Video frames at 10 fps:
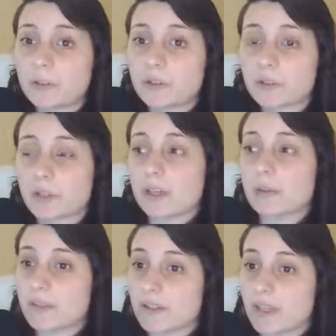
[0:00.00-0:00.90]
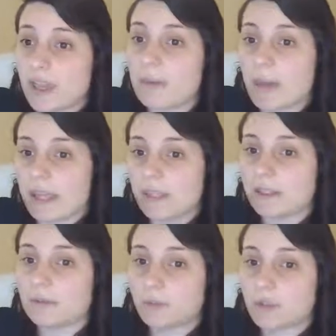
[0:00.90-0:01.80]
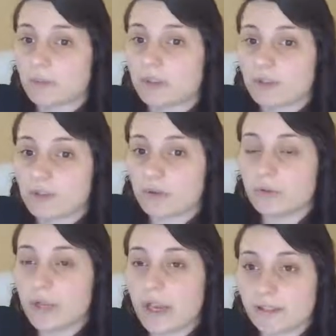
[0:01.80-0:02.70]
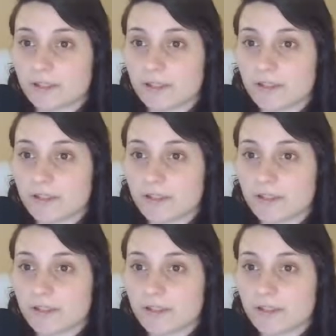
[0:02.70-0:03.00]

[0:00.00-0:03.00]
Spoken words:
your game to the Game Alley, which I'm going to show you next.